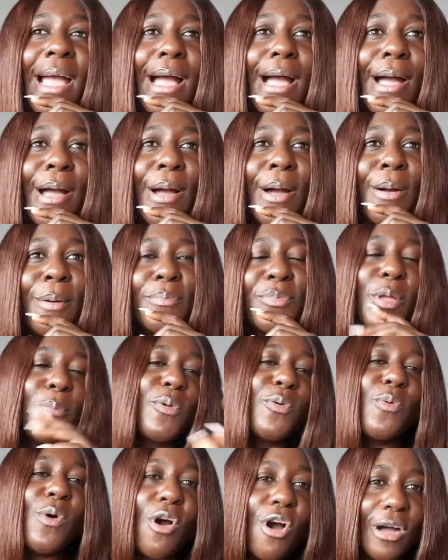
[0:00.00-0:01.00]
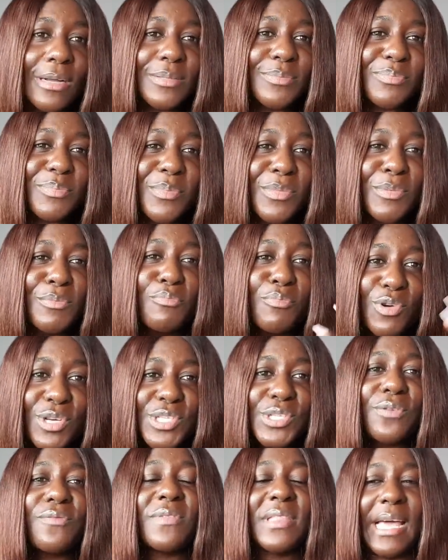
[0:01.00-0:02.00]
Um, number one,
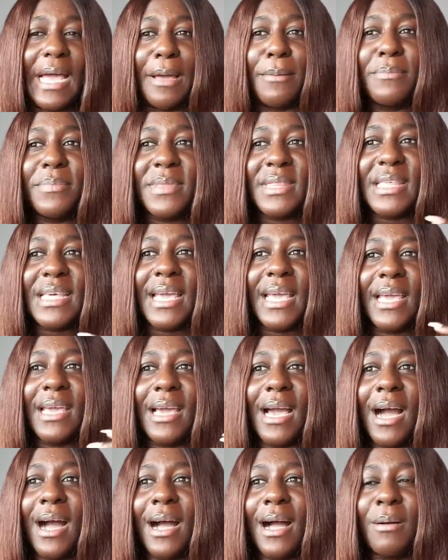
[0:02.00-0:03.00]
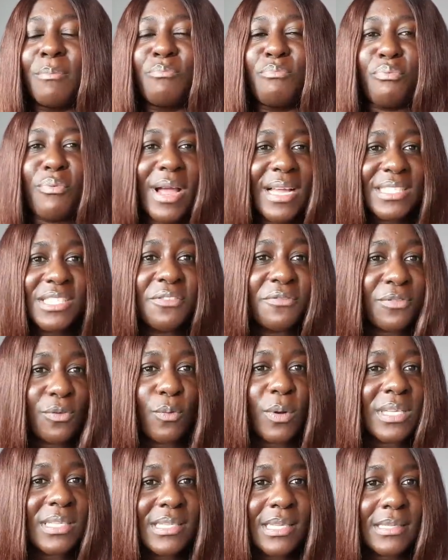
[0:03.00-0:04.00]
most of them they are brand
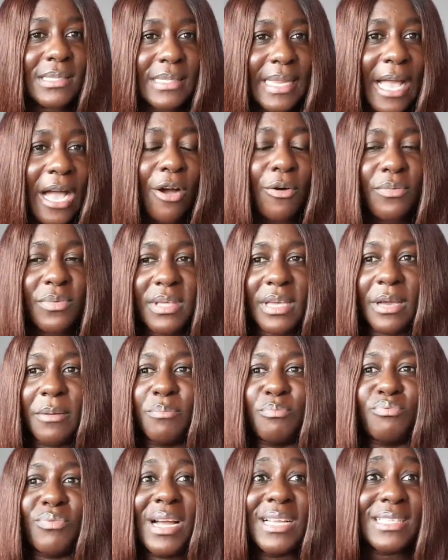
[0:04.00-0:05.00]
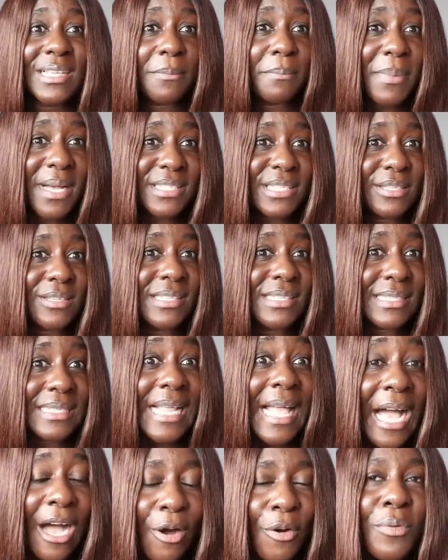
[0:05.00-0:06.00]
influencers now they are brand ambassadors
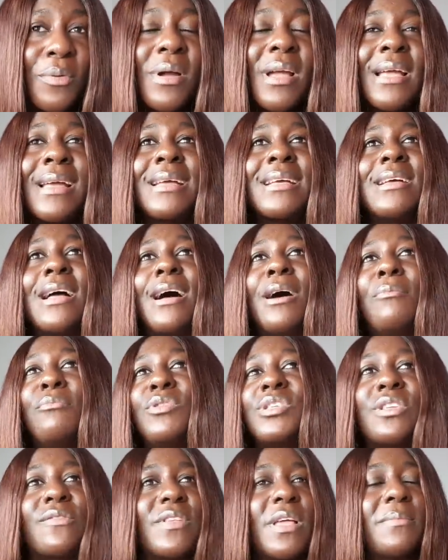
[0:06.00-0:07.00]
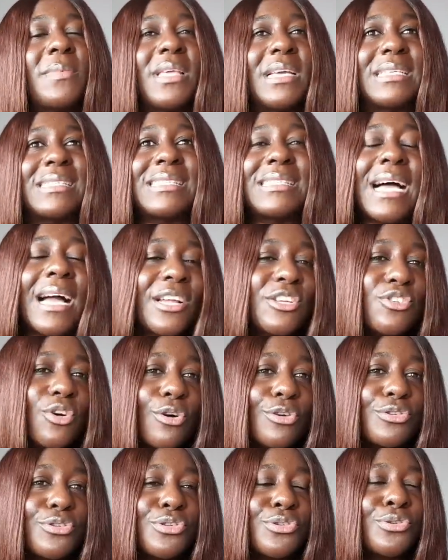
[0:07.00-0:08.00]
now uh, most of them they are signed
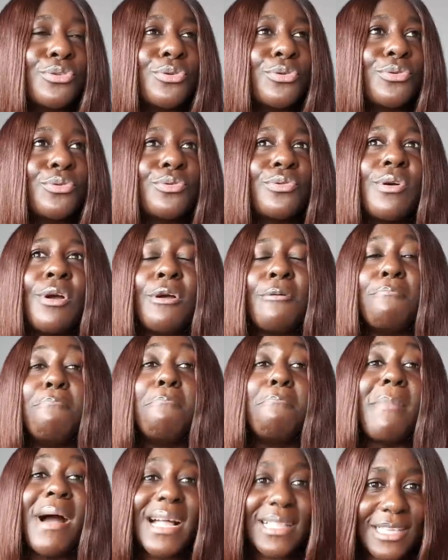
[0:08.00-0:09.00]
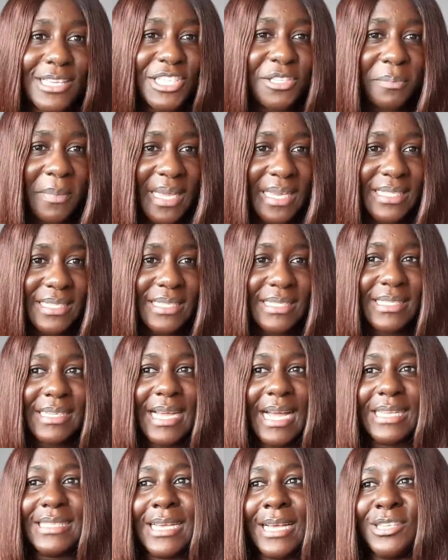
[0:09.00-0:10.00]
on to management
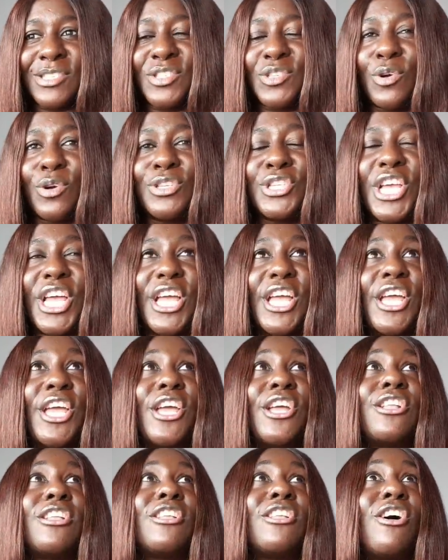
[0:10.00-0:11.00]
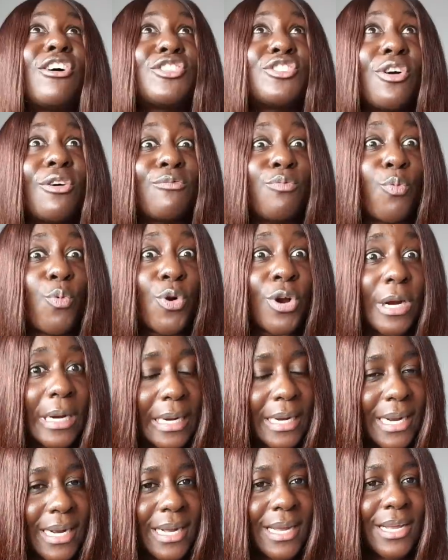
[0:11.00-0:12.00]
that has done a lot of
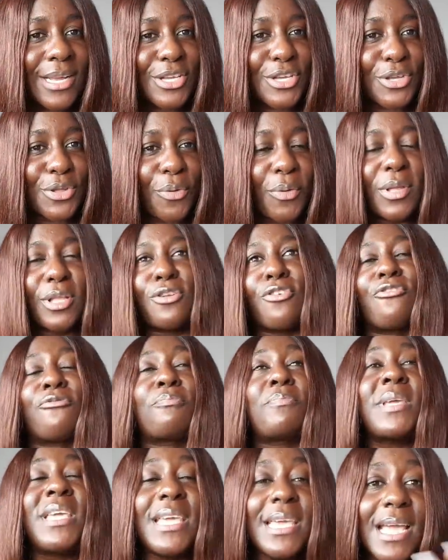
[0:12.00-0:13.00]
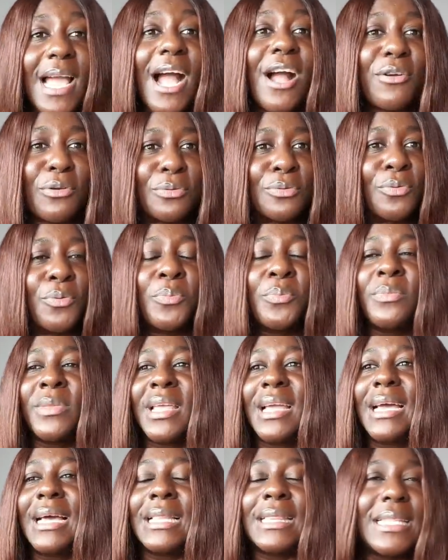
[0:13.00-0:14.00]
work you know a lot of pr
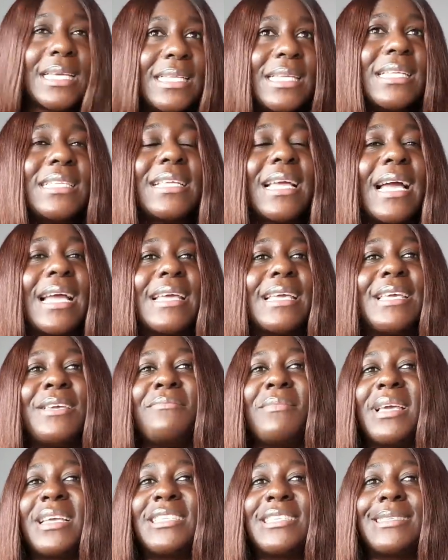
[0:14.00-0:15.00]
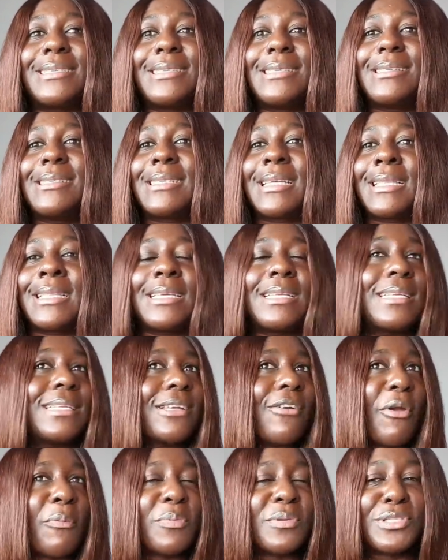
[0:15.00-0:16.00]
cleaning their images, cleaning
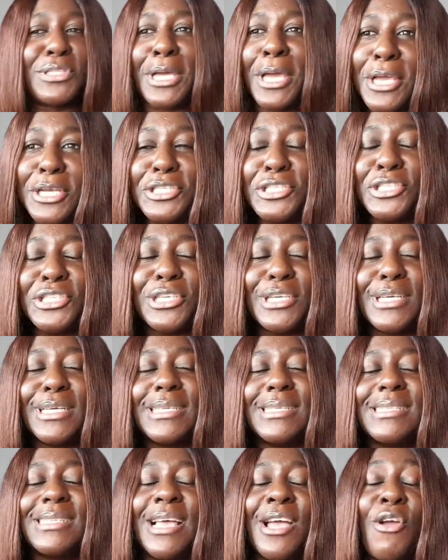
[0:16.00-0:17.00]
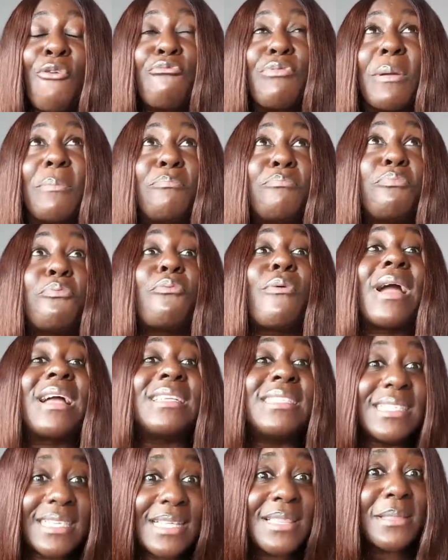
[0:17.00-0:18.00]
their reputations,
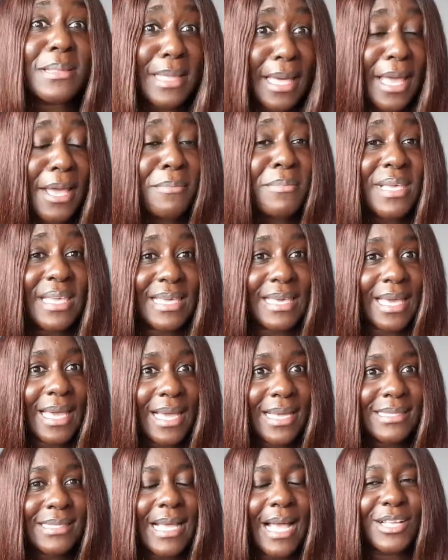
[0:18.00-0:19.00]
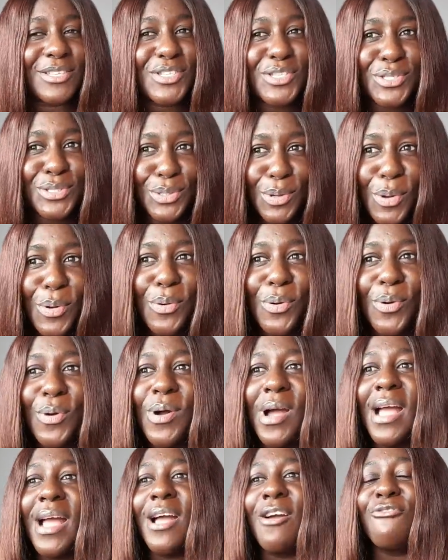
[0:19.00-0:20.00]
rebranding them, yes. And
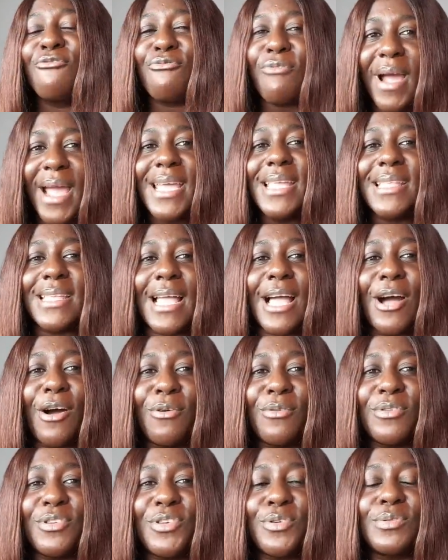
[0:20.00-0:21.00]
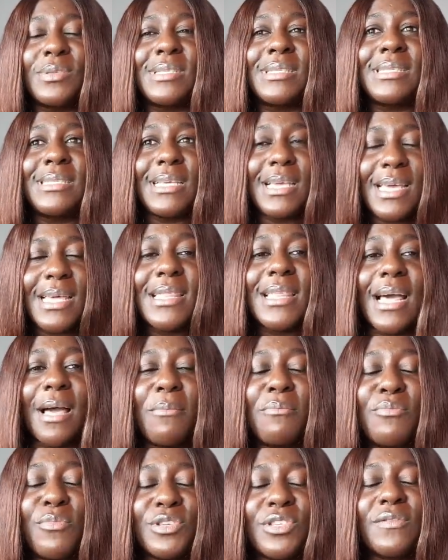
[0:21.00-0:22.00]
so, right now, you see
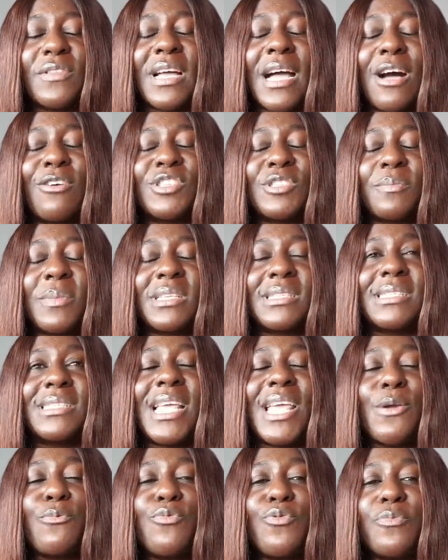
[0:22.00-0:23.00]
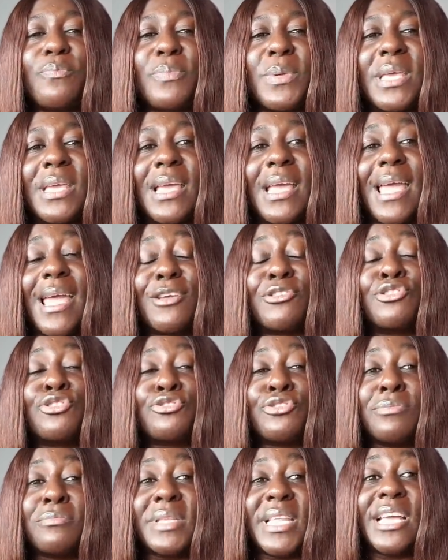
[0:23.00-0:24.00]
that most of the housemates, they will be
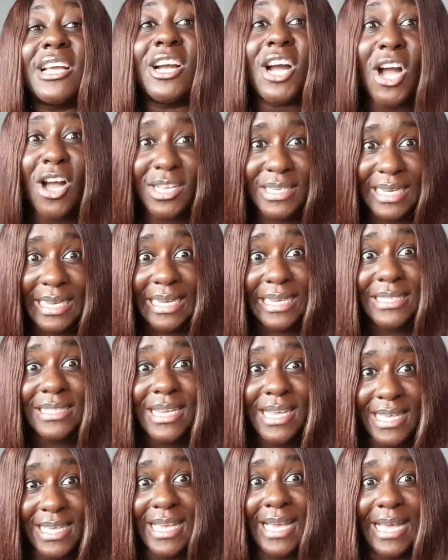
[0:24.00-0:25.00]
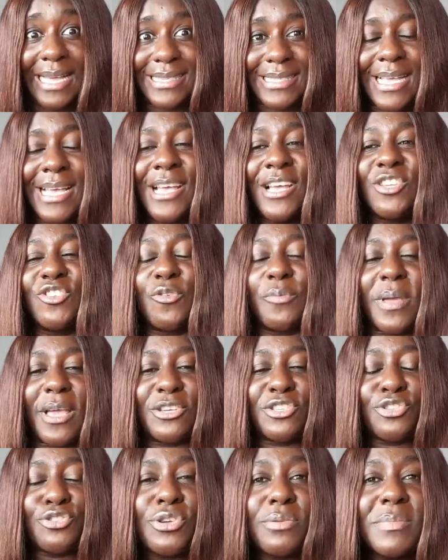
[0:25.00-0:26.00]
extremely guarded, yes. They'll be
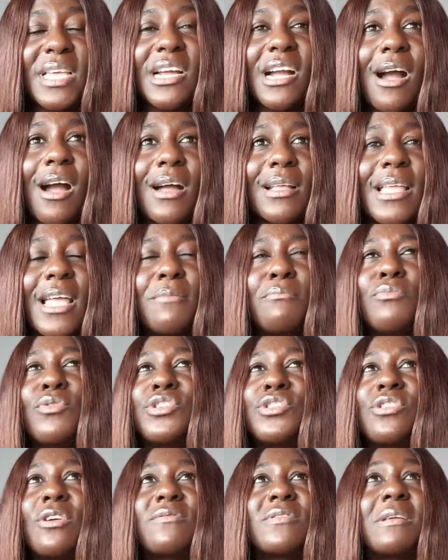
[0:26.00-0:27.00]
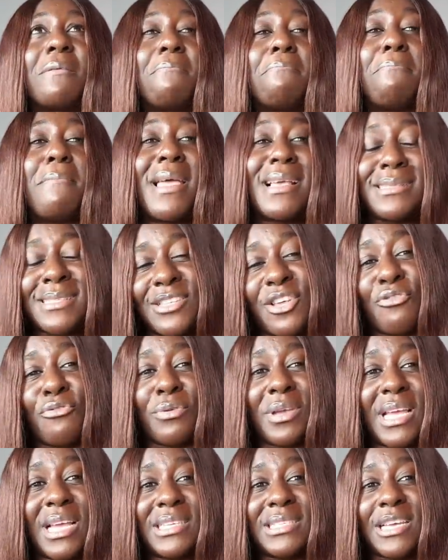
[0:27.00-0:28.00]
extremely guarded. Most of the mess they
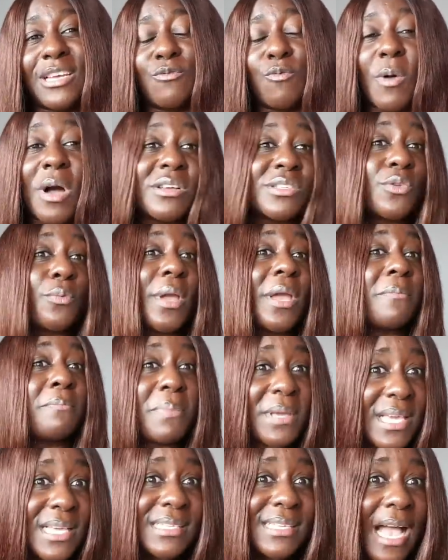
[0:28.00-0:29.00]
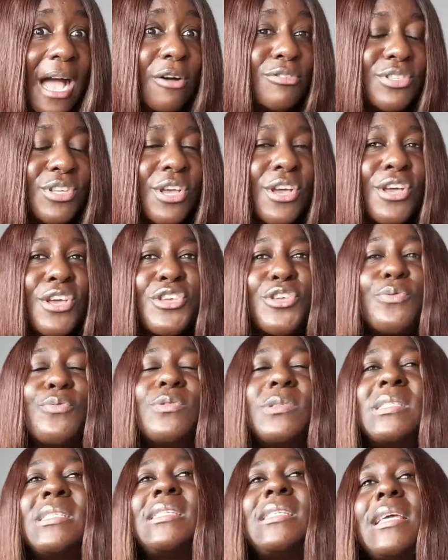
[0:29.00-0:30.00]
created whilst they were in Biggie's house, you
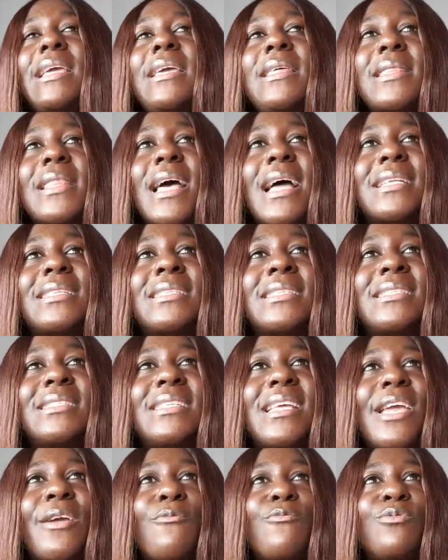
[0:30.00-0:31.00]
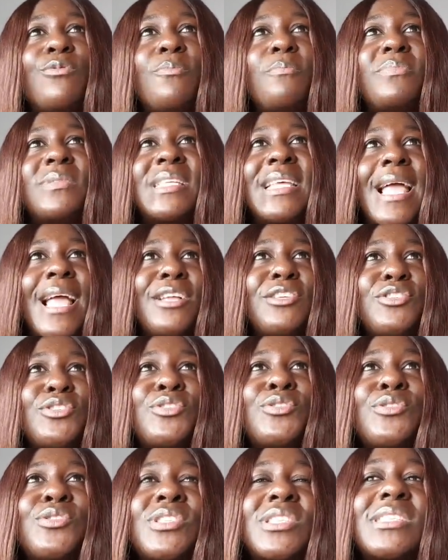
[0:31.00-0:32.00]
will see that they will tend
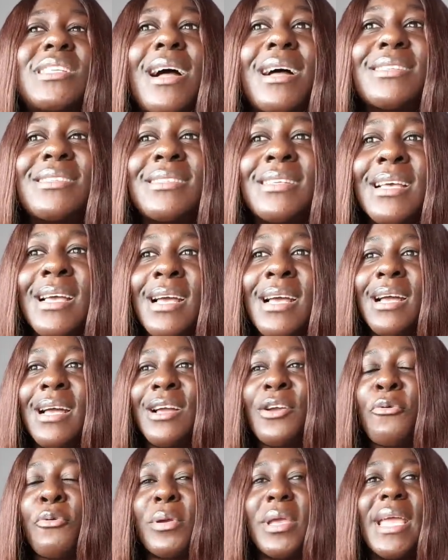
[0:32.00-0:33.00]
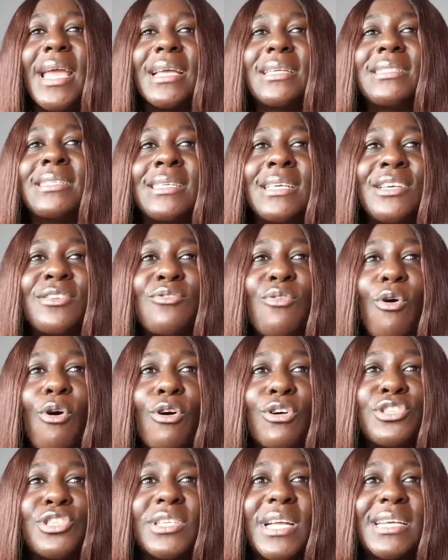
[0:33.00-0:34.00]
to start creating,
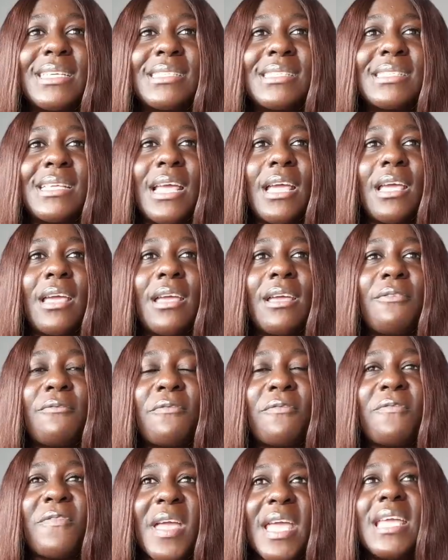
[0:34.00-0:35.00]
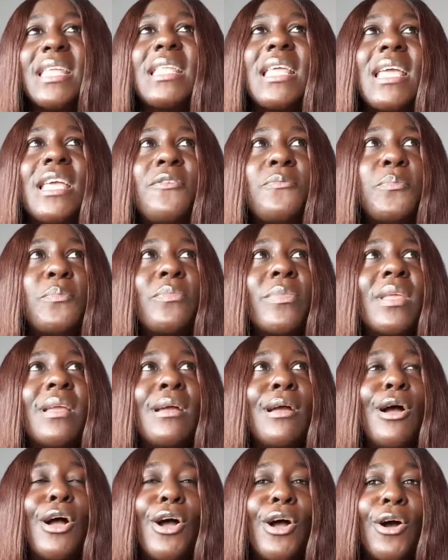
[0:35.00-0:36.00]
or should I say, feigning
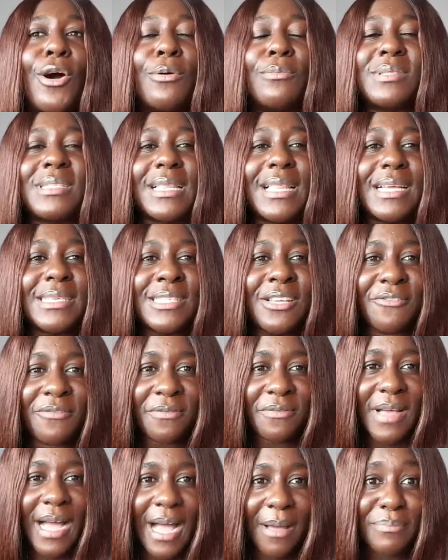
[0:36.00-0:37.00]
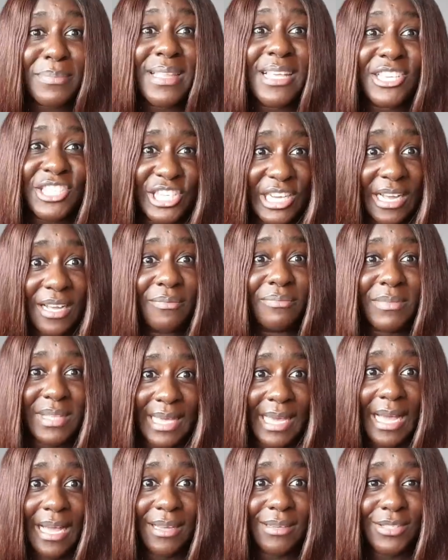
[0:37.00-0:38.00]
um, selective amnesia.
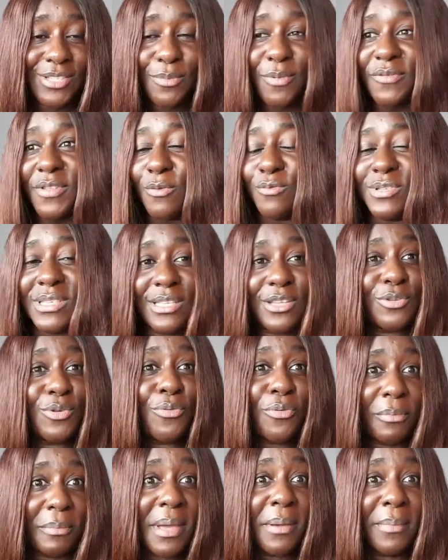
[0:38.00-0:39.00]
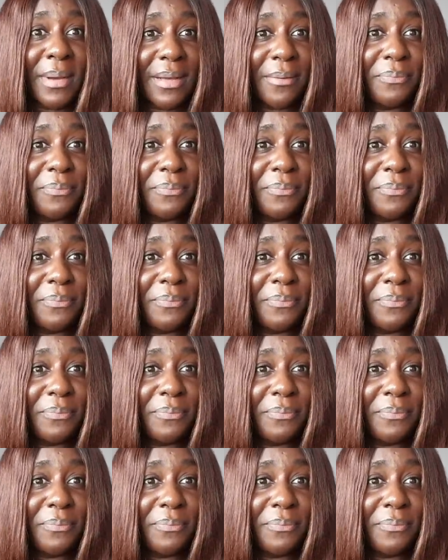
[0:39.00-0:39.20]
Yeah, some of them will say they don't remember.